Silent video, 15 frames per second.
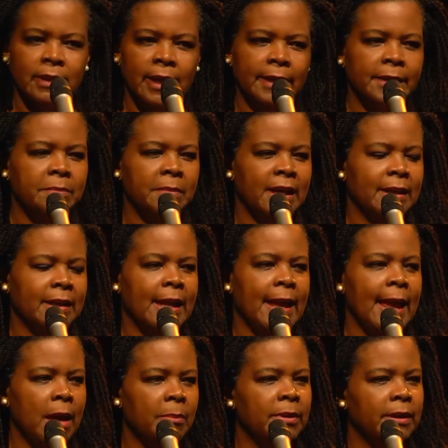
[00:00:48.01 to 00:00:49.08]
and it made it
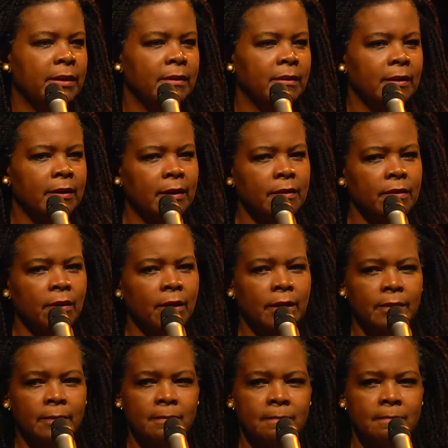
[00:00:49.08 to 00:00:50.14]
happen. And I thought,